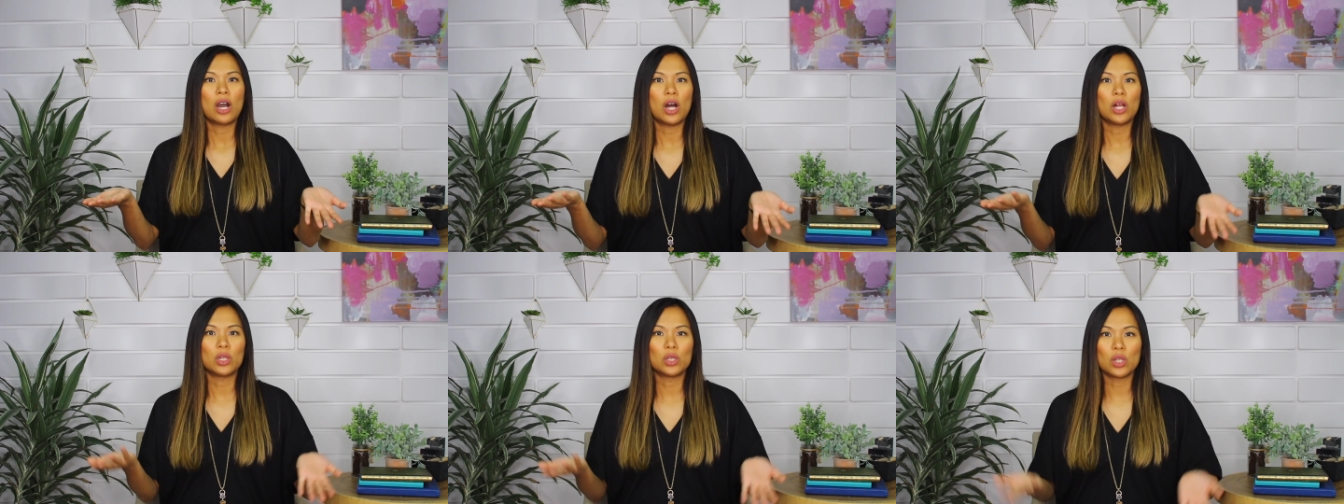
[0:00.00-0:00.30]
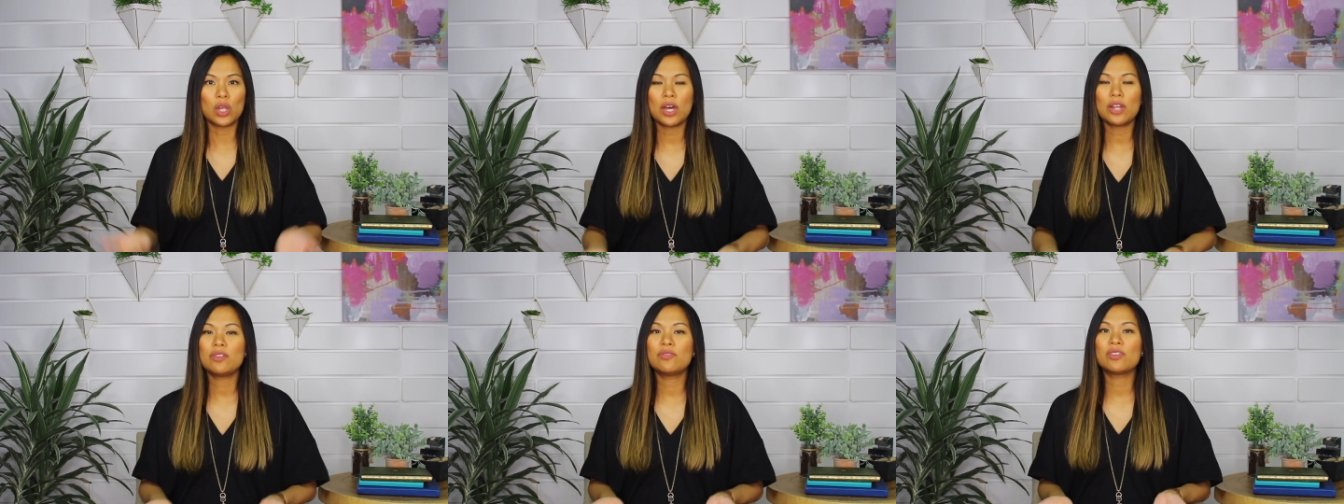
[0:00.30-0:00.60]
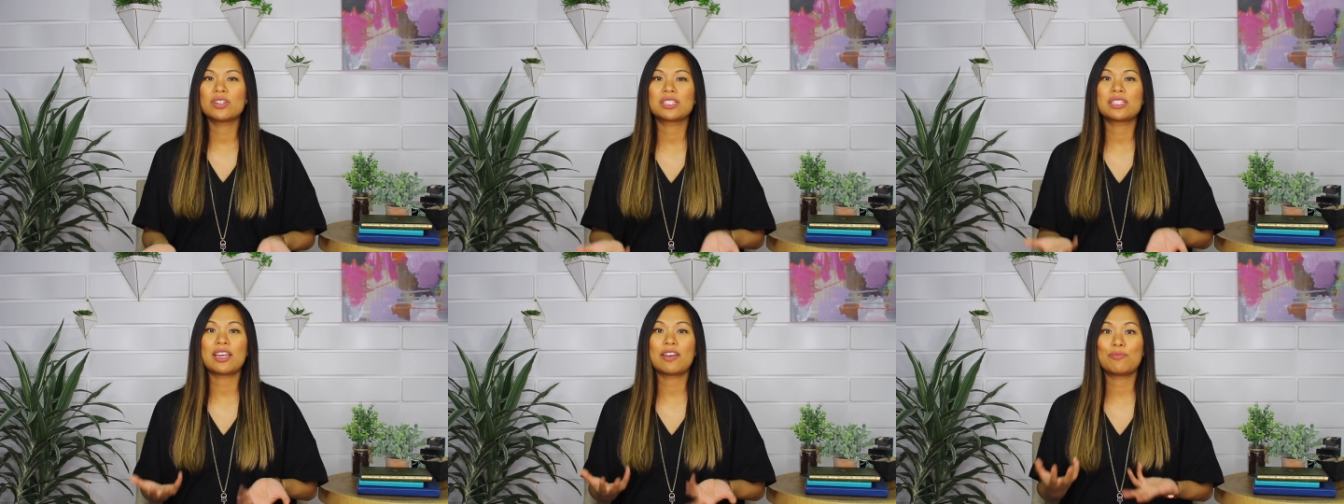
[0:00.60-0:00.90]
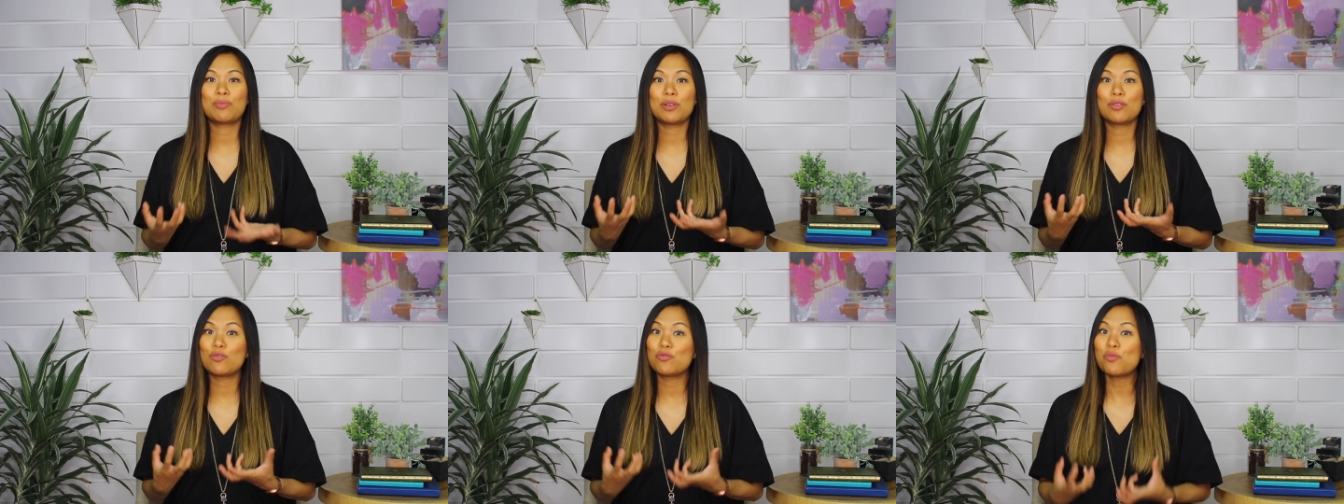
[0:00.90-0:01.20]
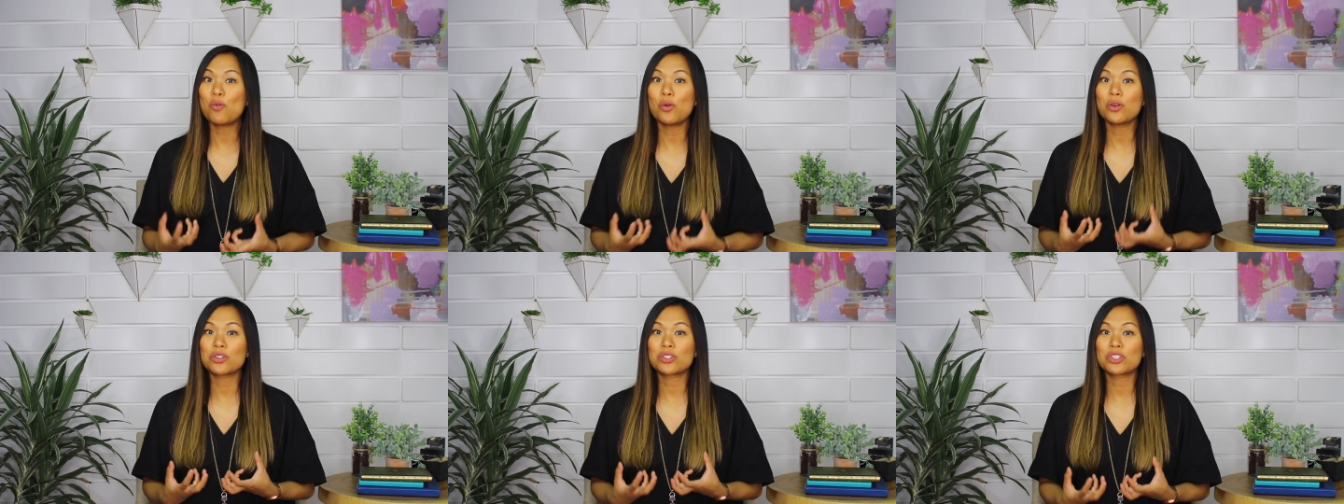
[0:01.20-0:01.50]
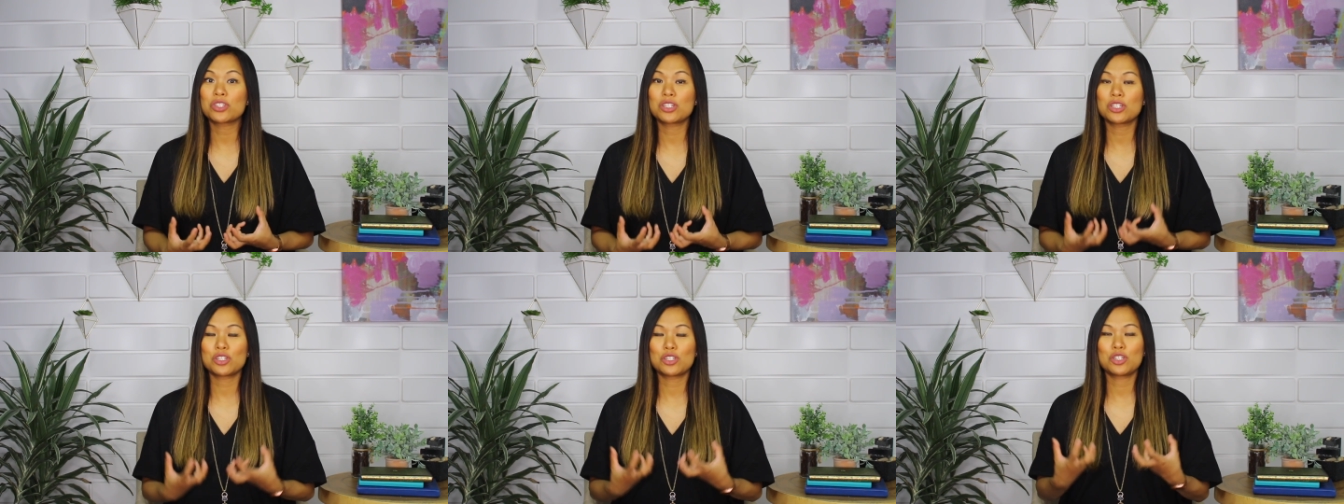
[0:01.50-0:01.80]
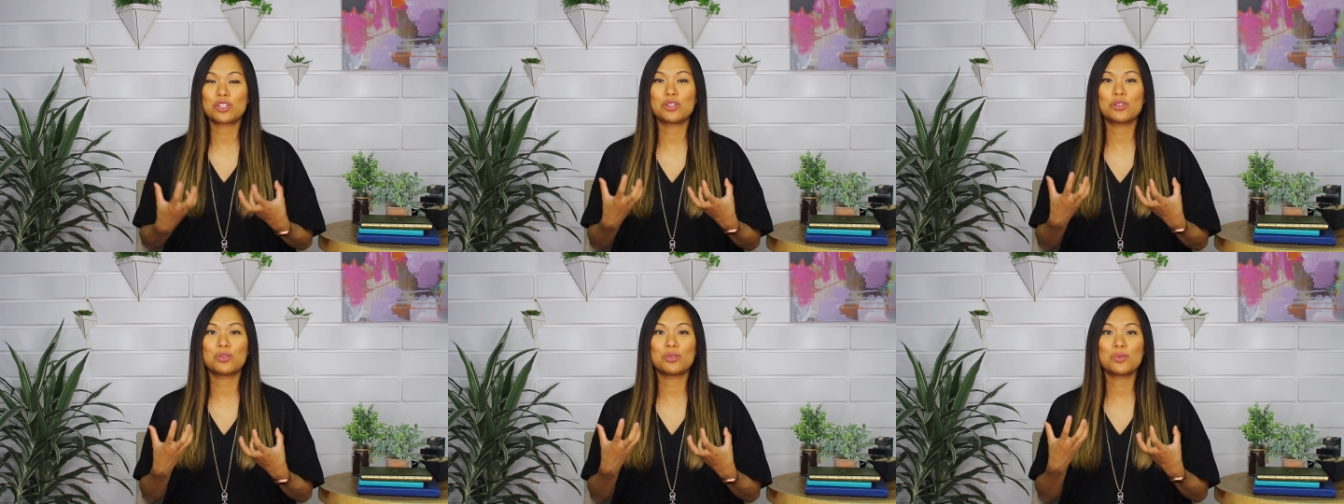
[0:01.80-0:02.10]
a lot of us have been forced
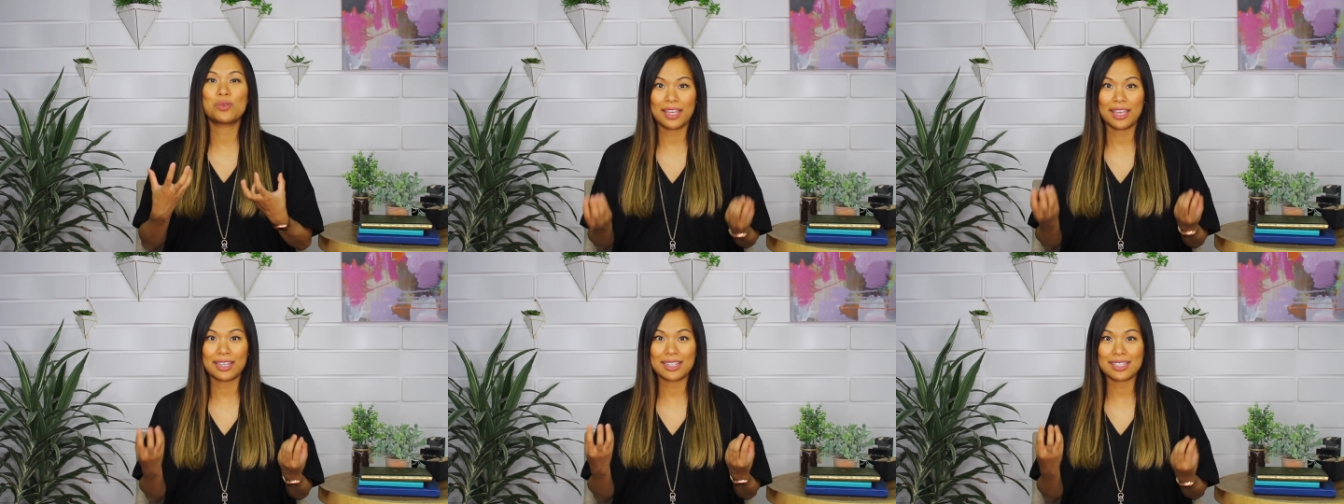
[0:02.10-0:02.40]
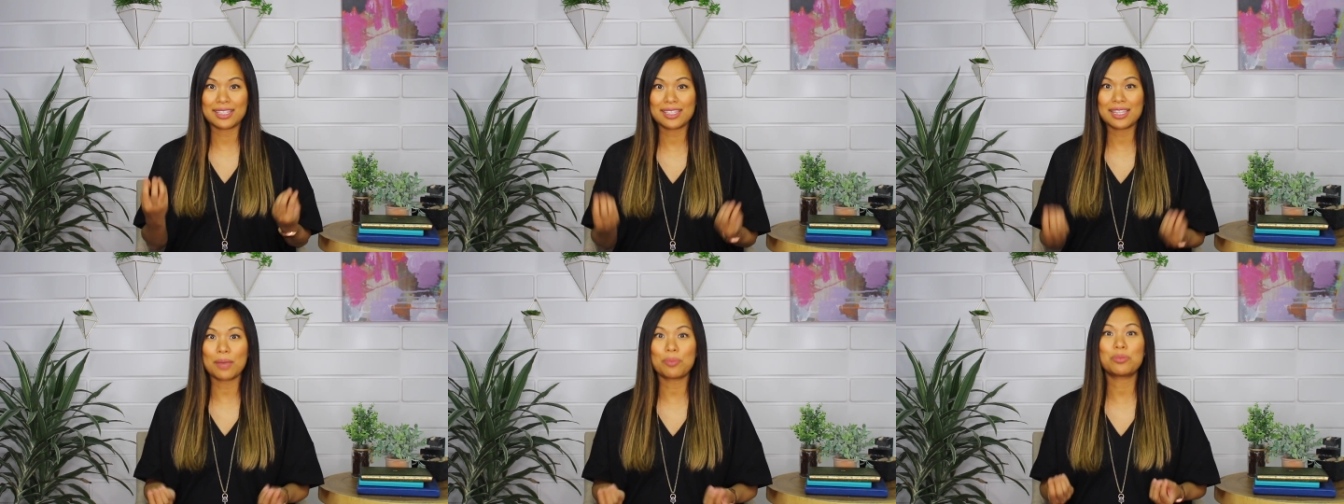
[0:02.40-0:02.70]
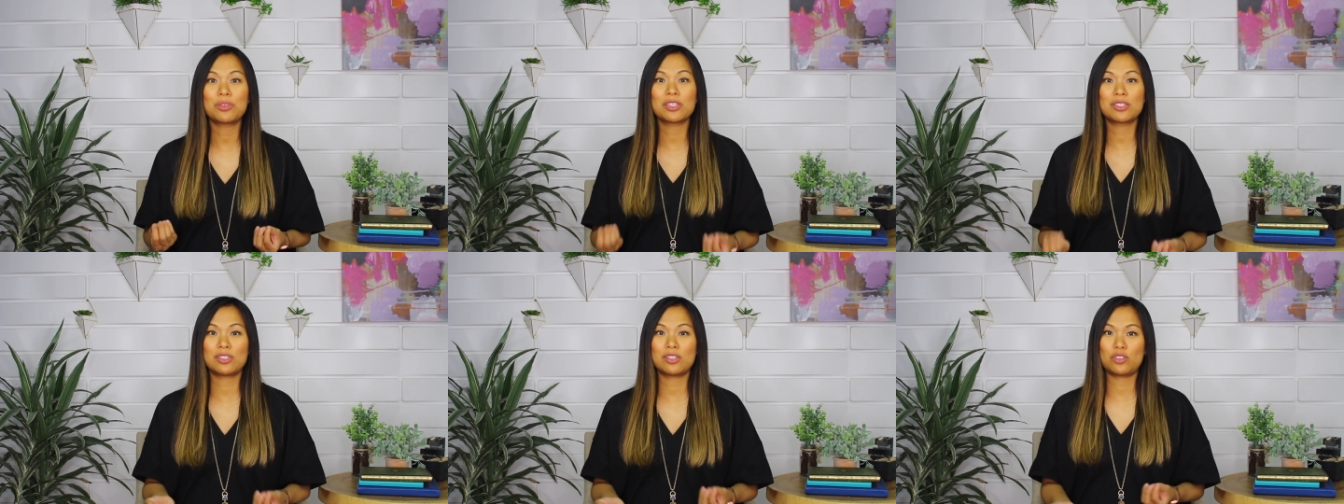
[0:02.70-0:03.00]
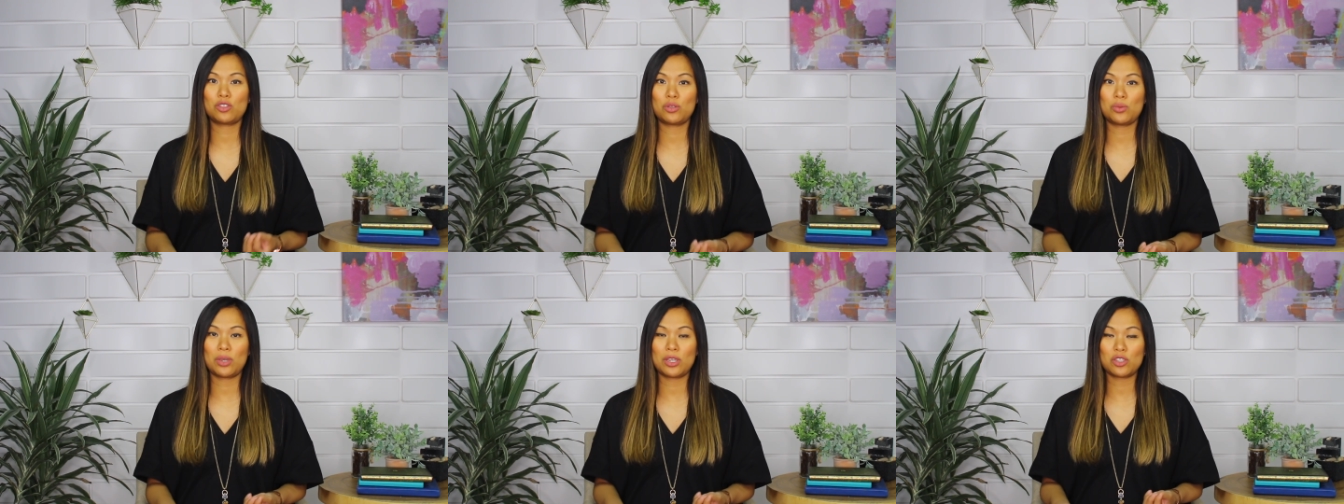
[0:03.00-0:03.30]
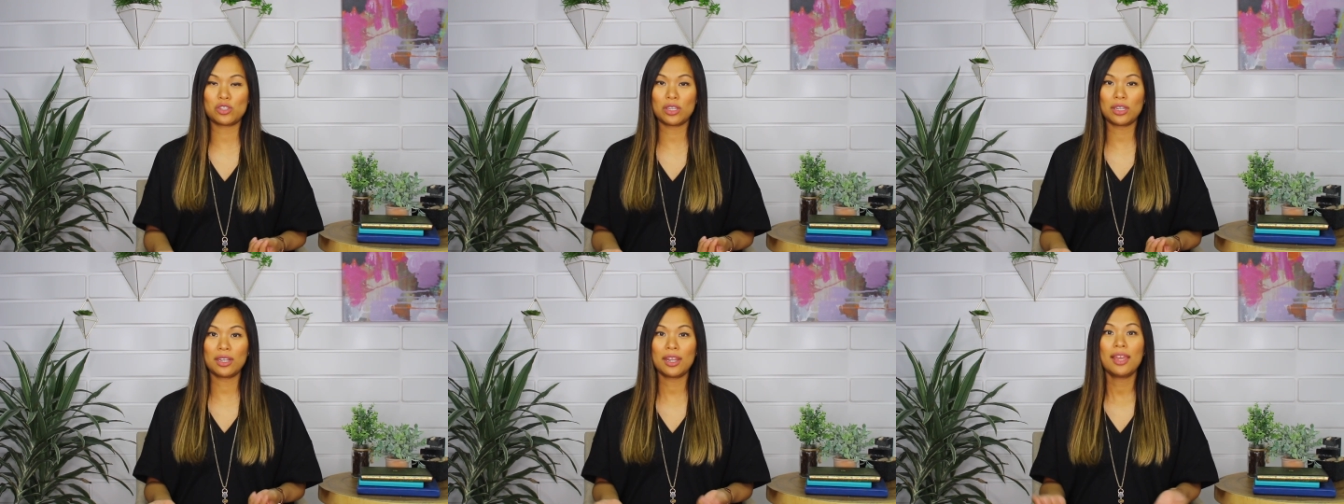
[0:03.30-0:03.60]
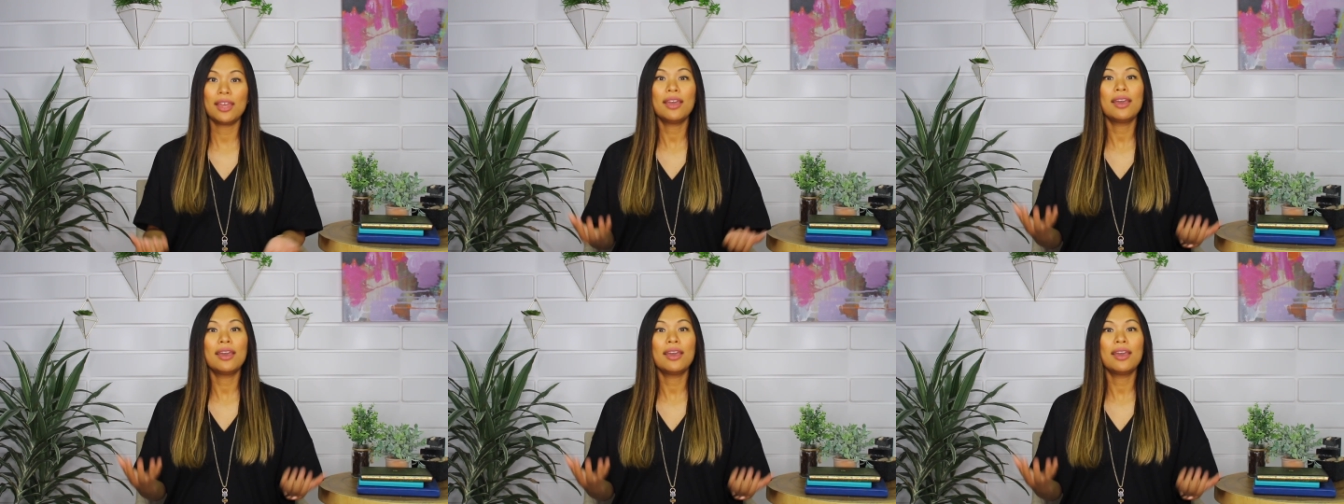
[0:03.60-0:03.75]
to accept the situation,